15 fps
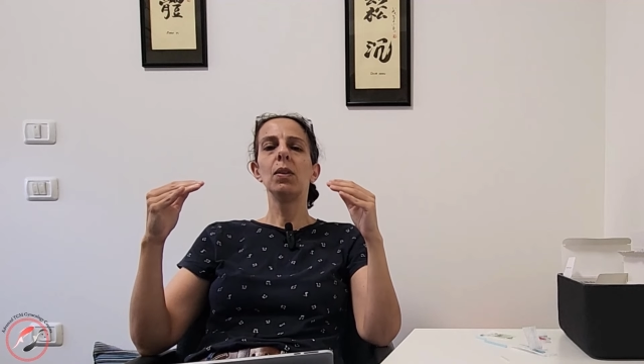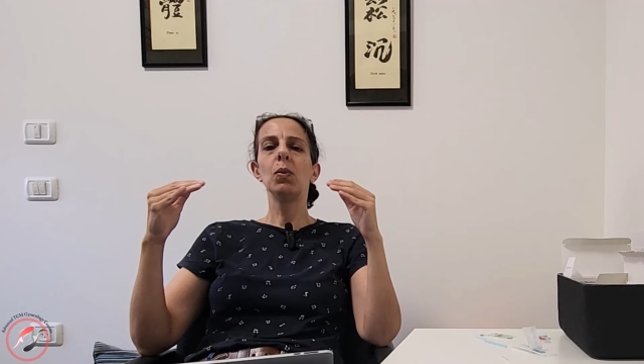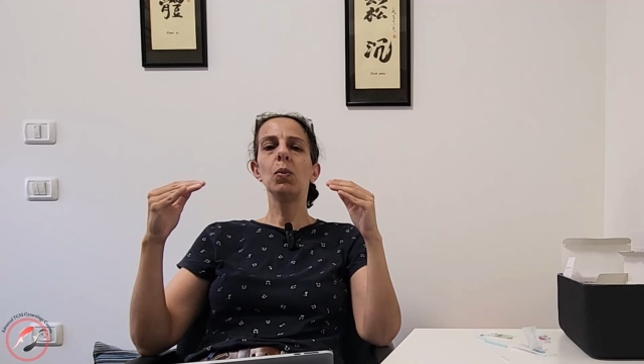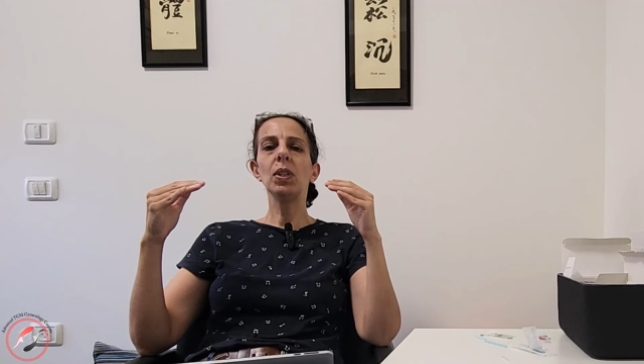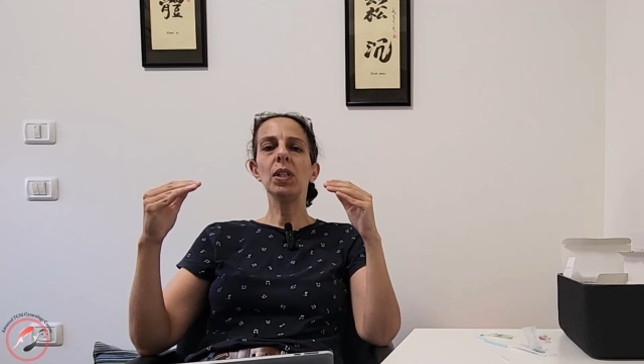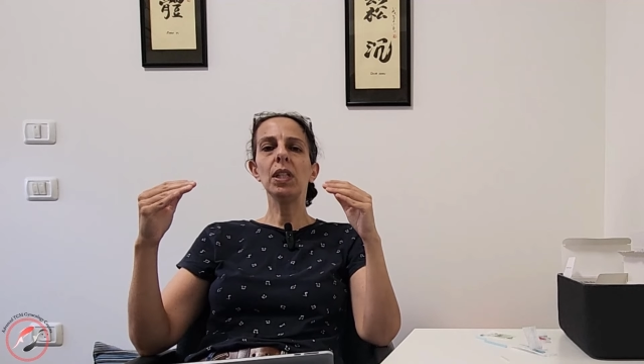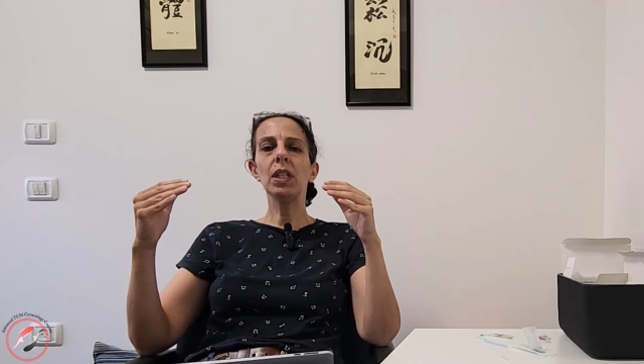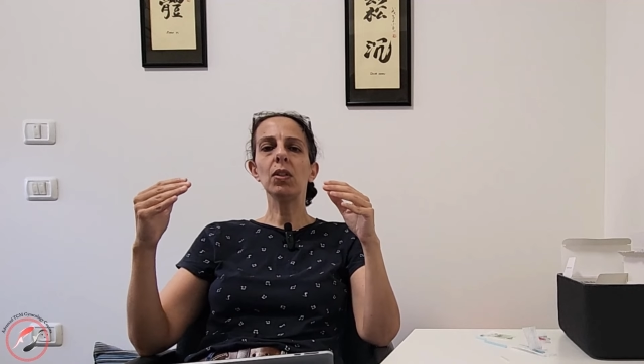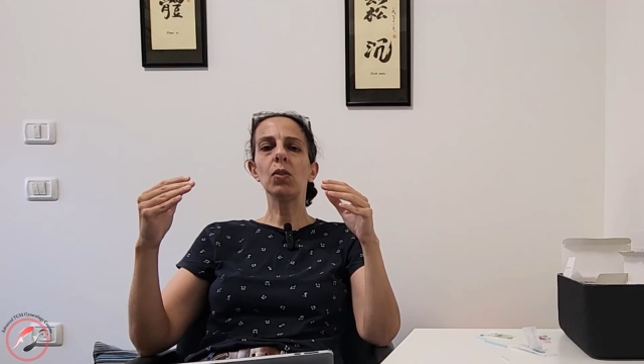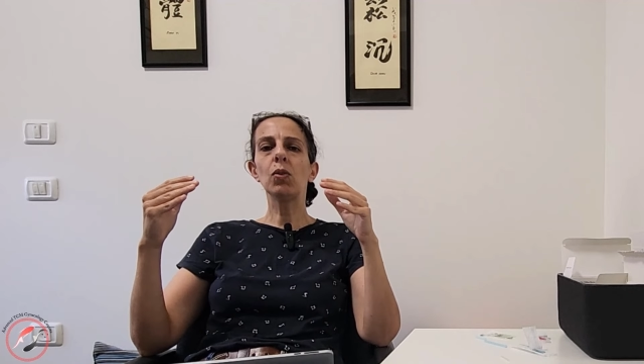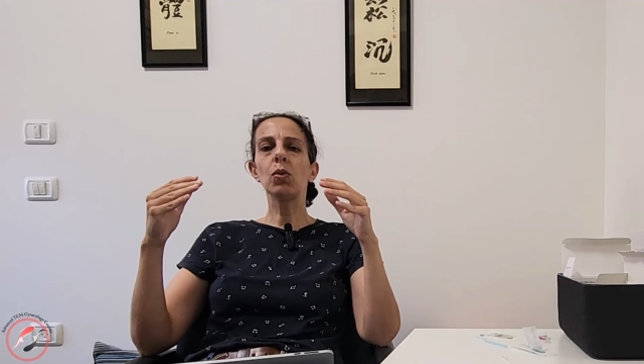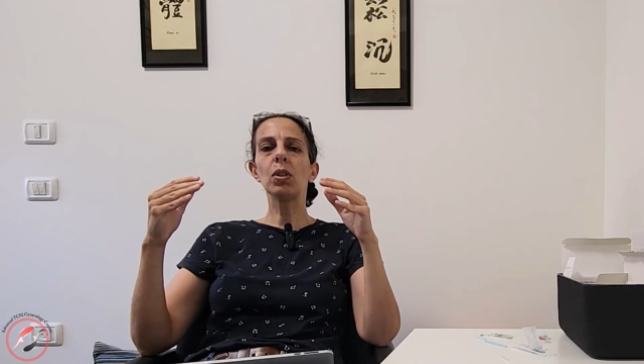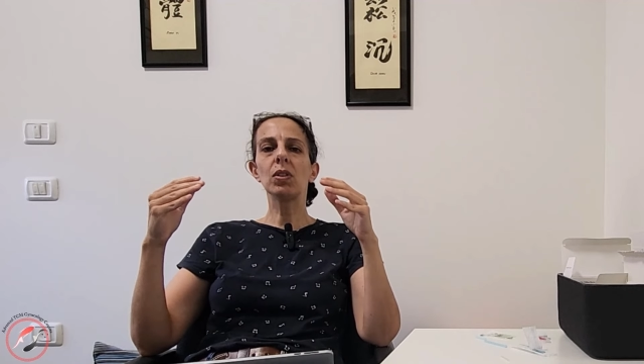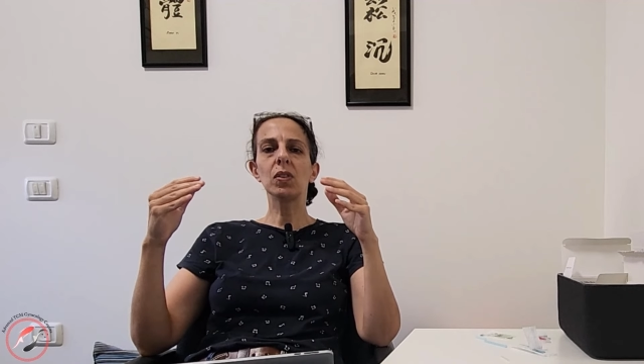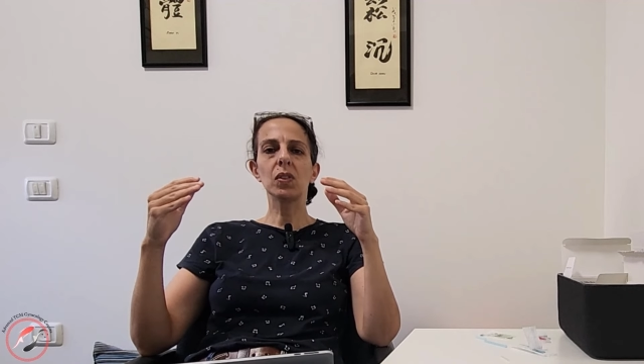We need
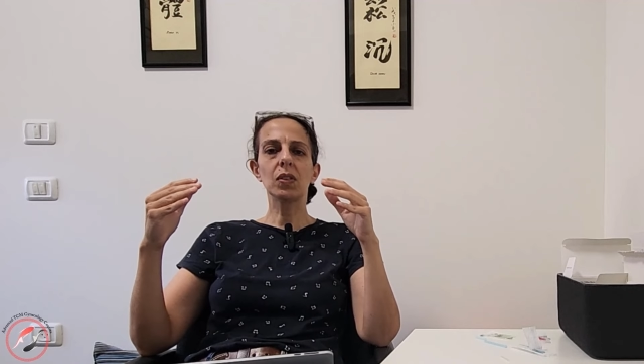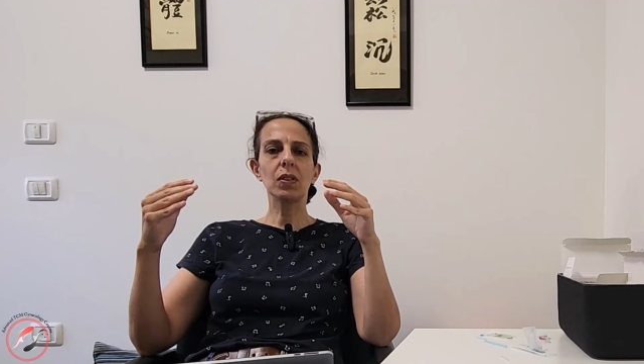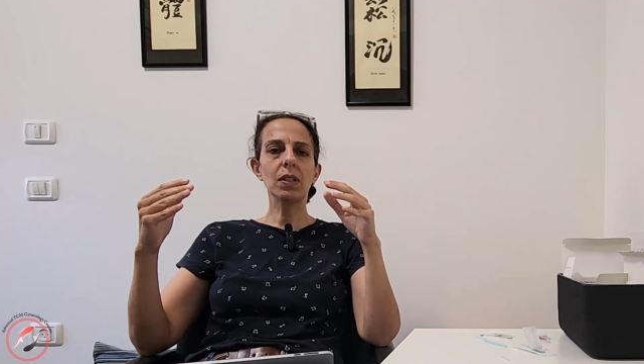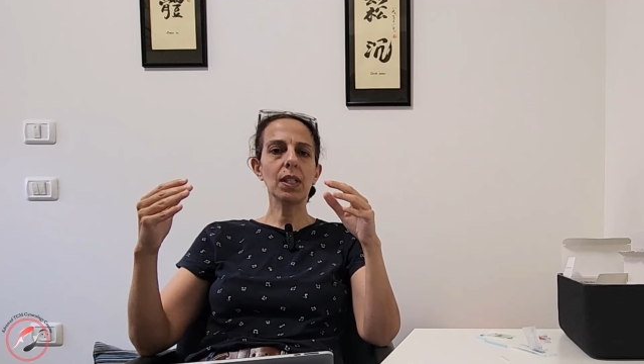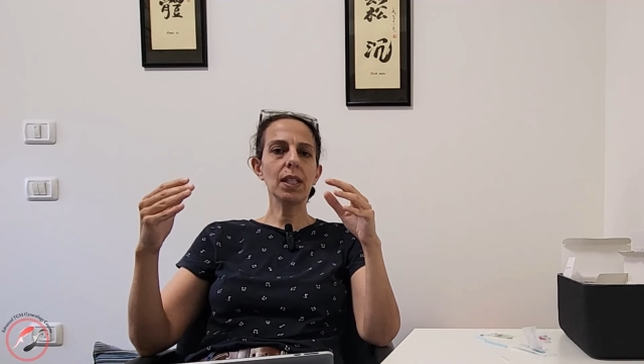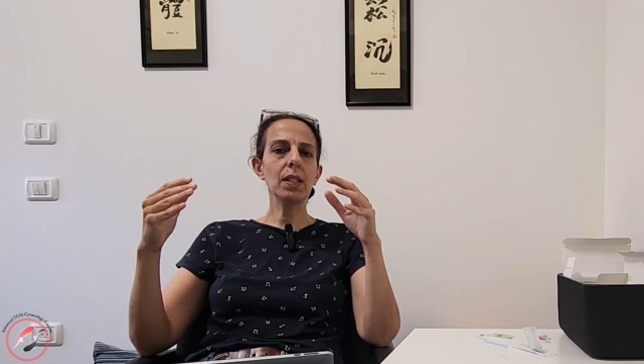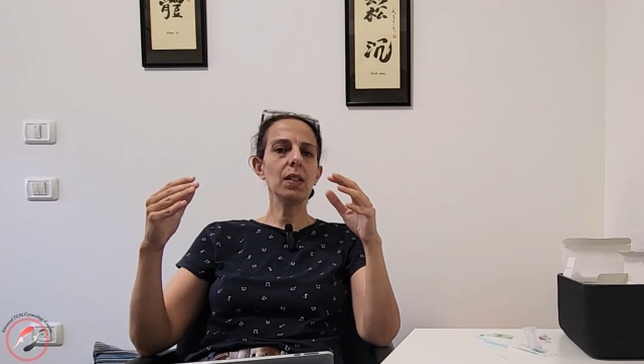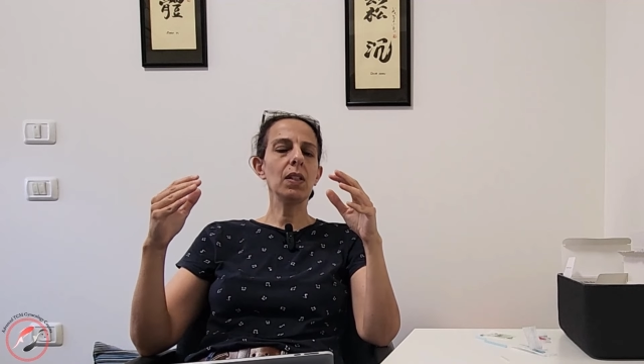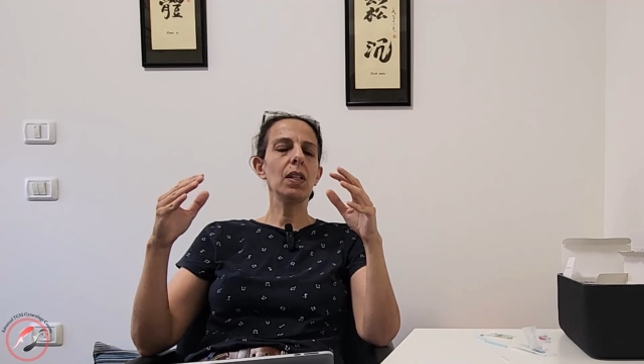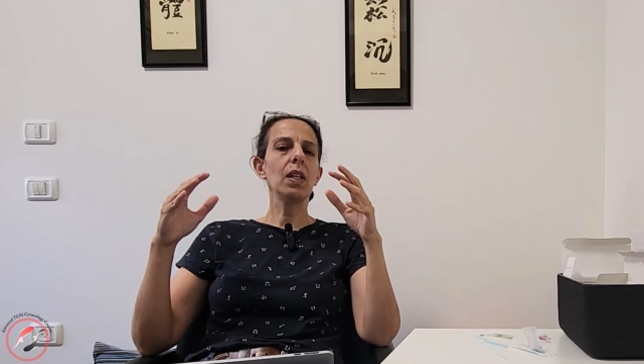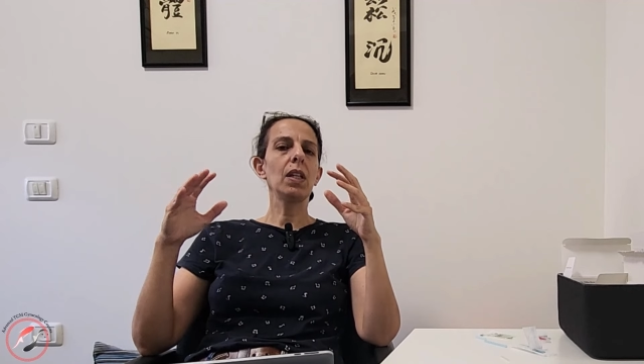to understand